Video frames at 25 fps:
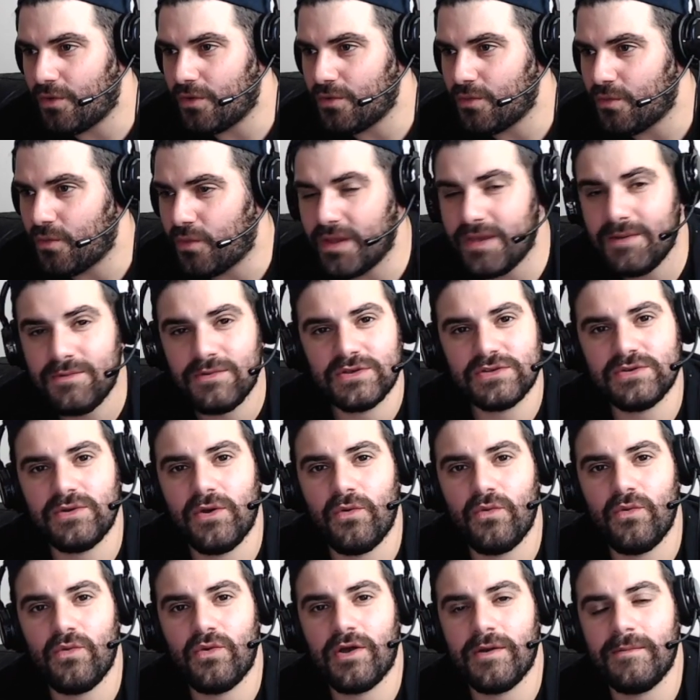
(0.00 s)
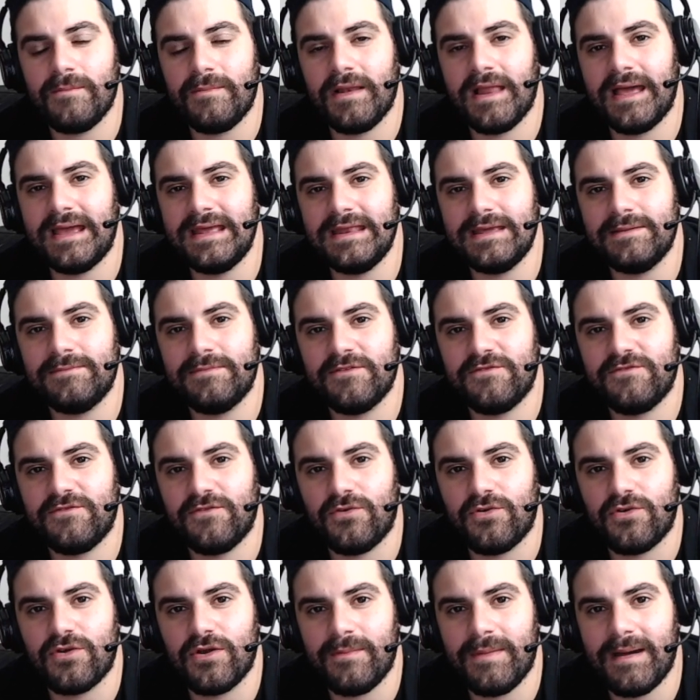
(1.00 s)
we were all complaining
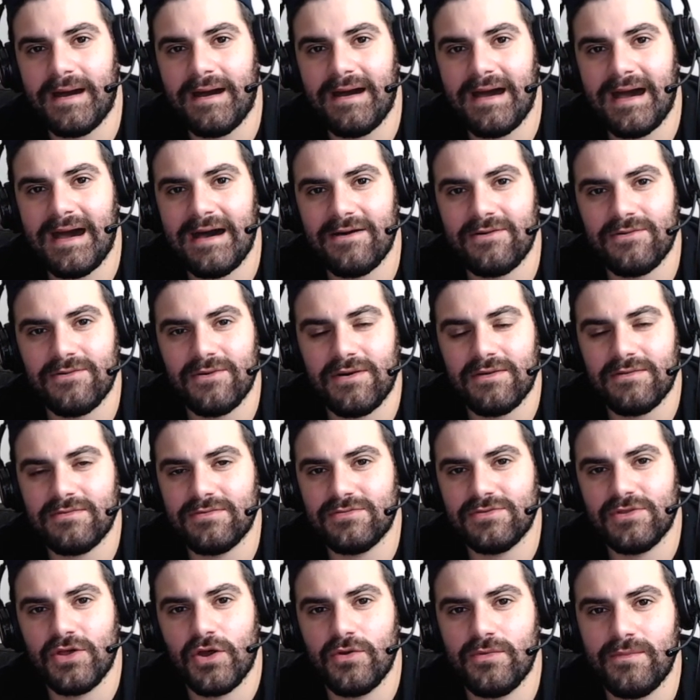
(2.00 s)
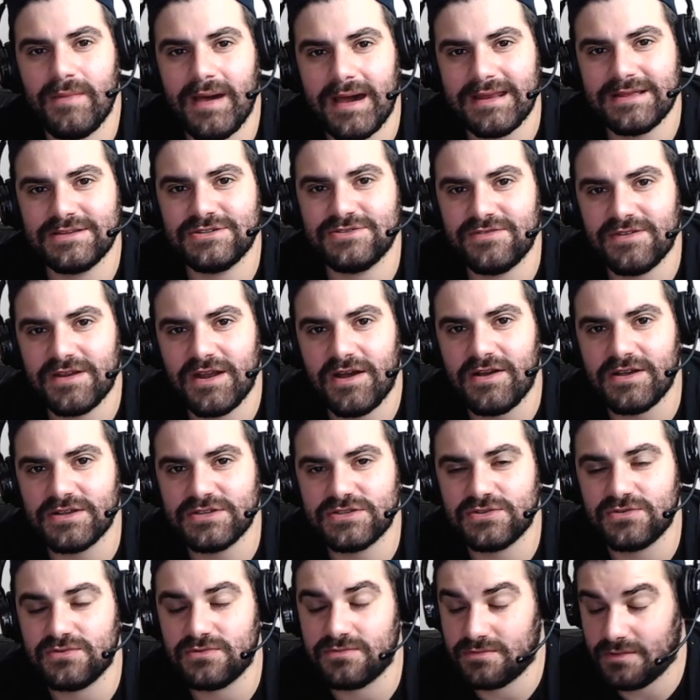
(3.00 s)
before about how no manager at
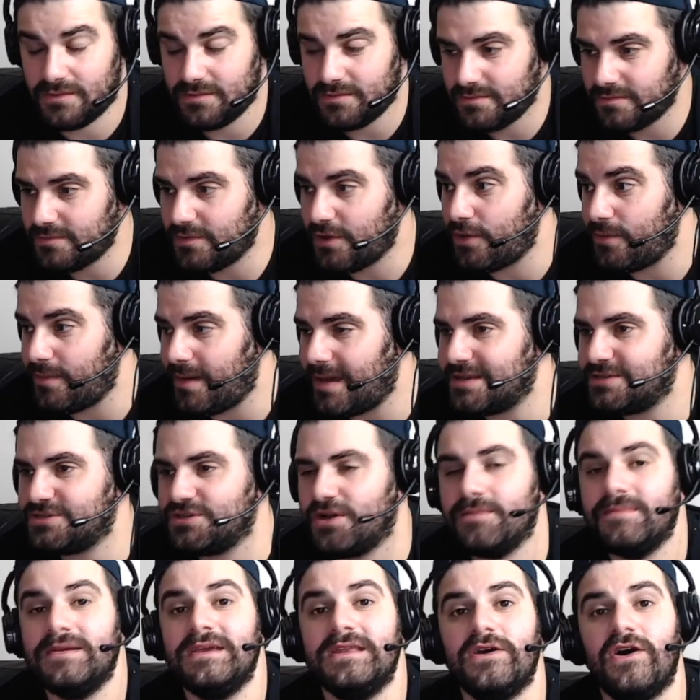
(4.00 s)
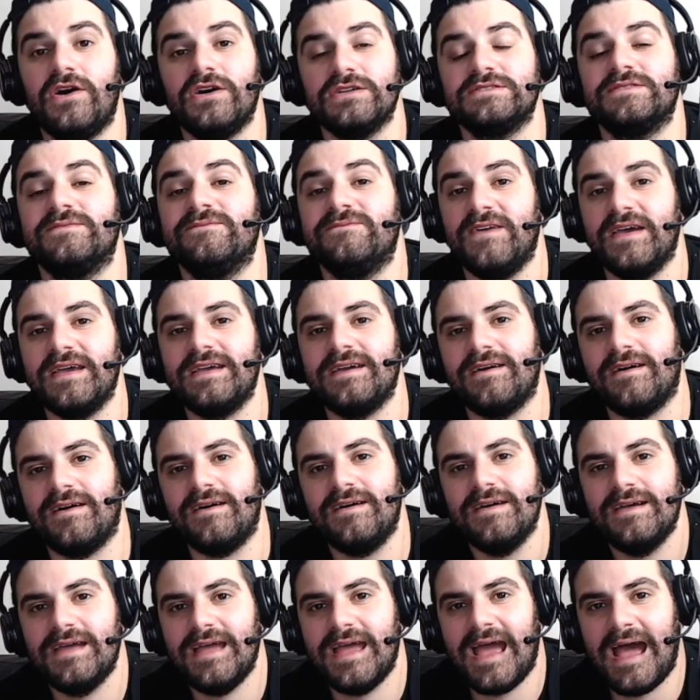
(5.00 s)
Arsenal, or no manager, I mean Arsene Wenger,
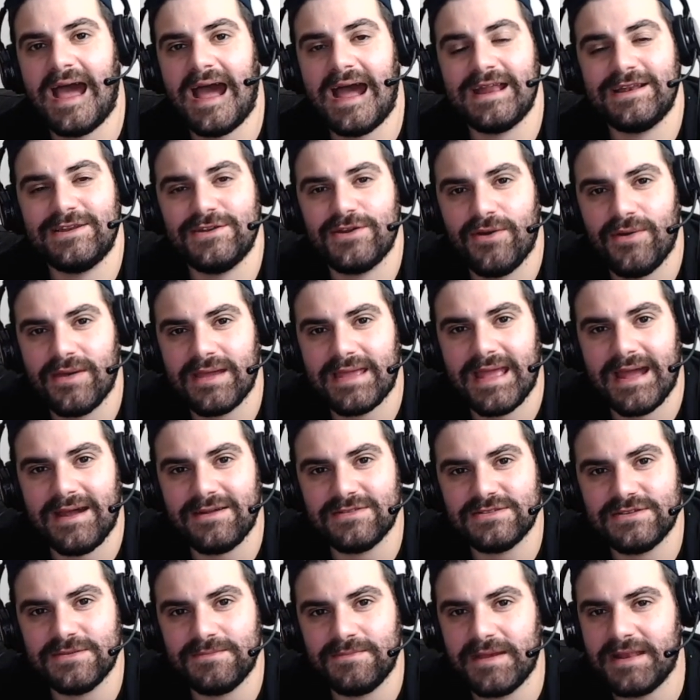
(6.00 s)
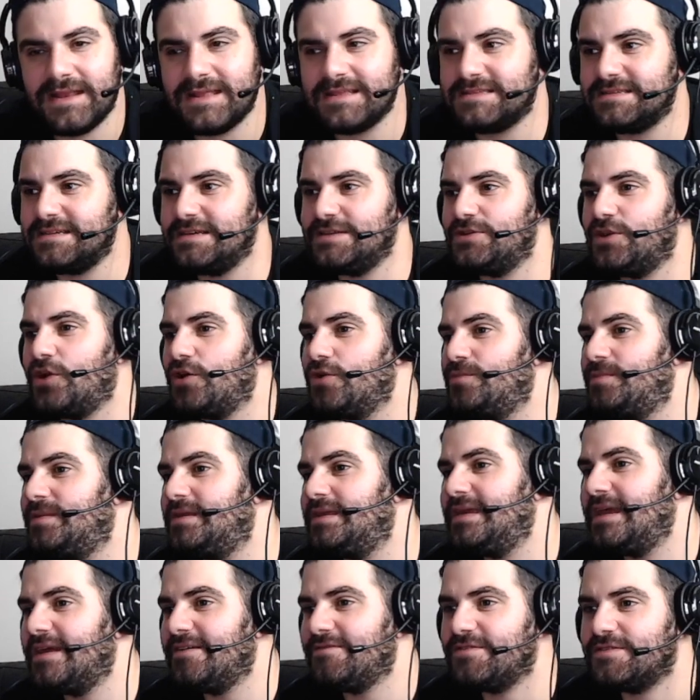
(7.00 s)
had no accountability.
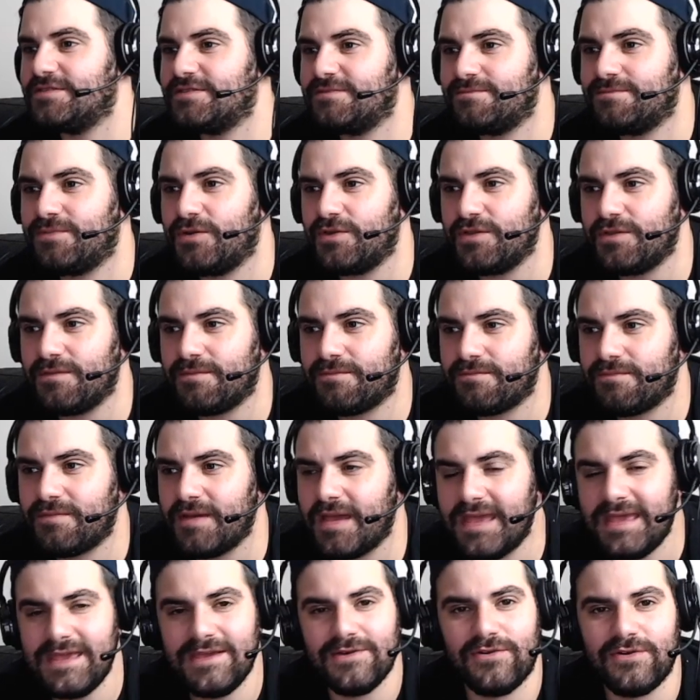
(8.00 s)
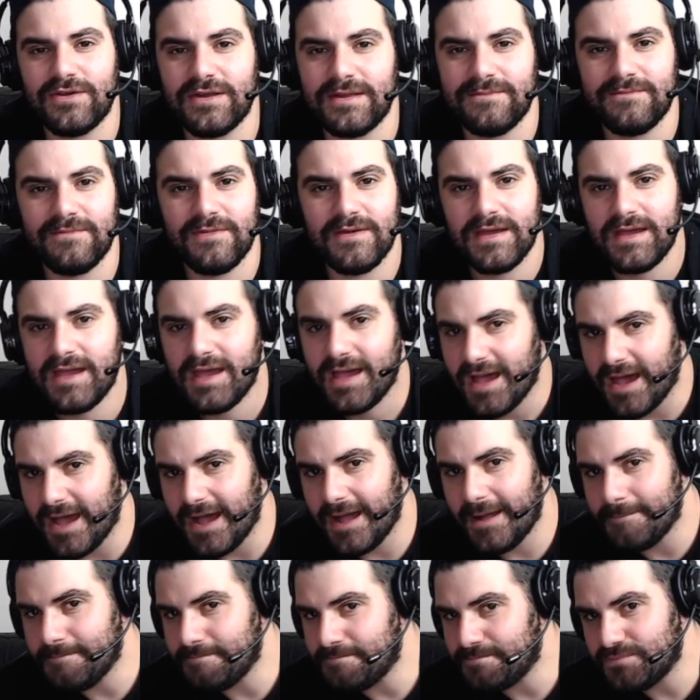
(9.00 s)
Nobody ever put the heat on him,
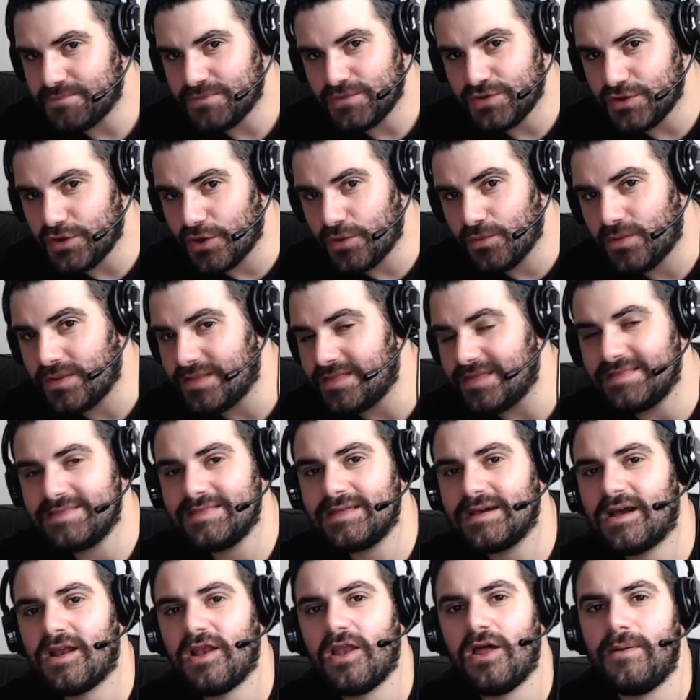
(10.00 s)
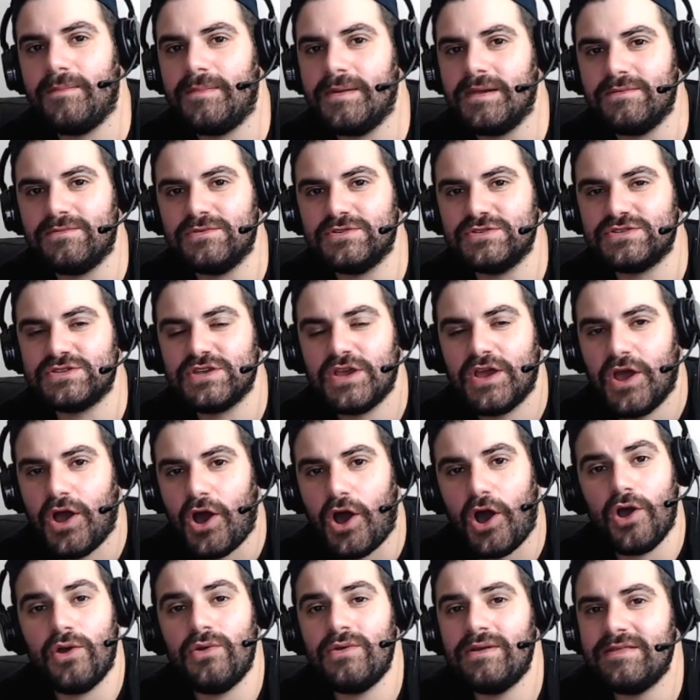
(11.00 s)
um, you know, within the club. It was
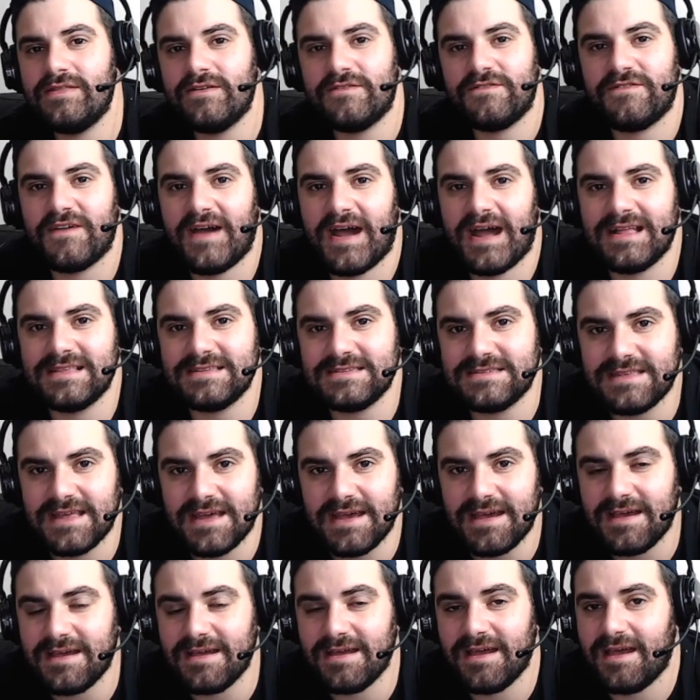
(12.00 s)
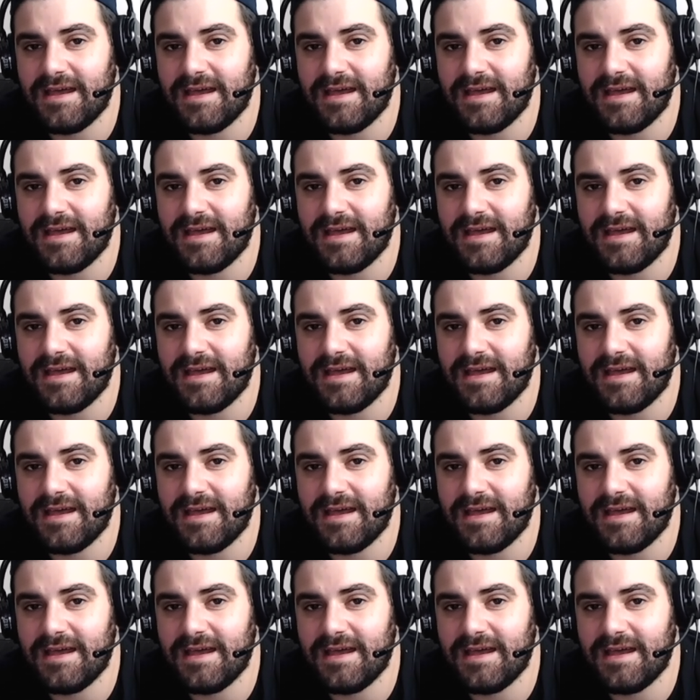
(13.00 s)
only the fans that